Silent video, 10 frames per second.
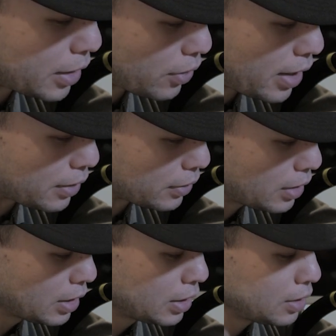around.
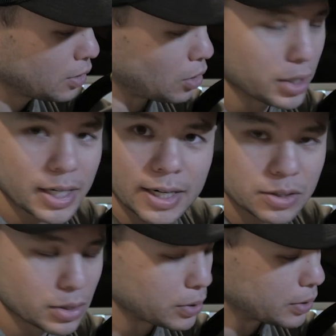All you got to
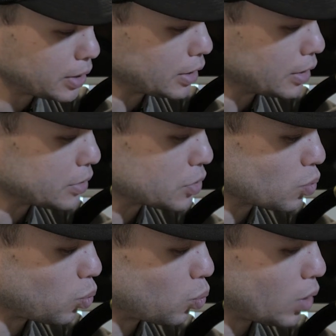do is,
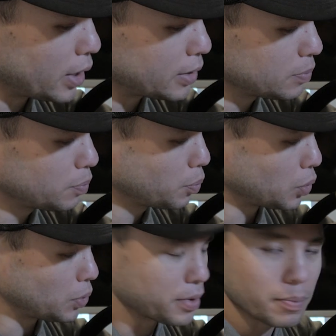one,
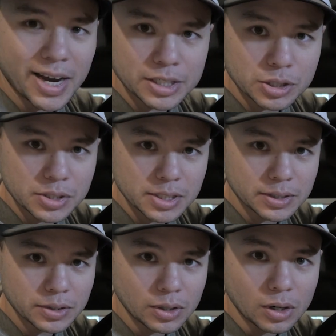pull the master
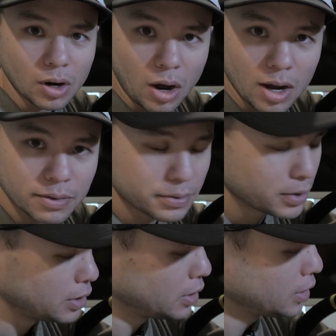cylinder off,
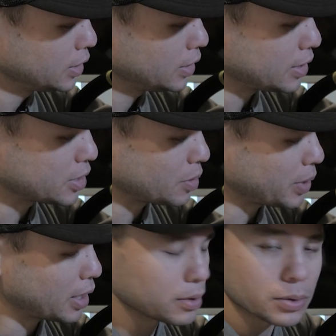get some
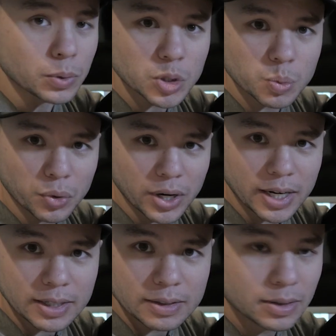kind of little
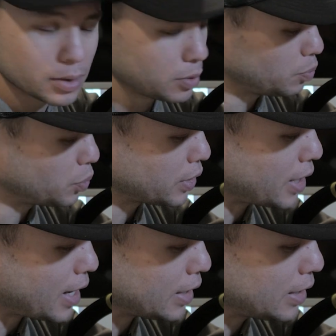spring, put
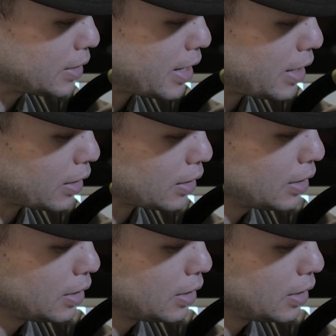that in there,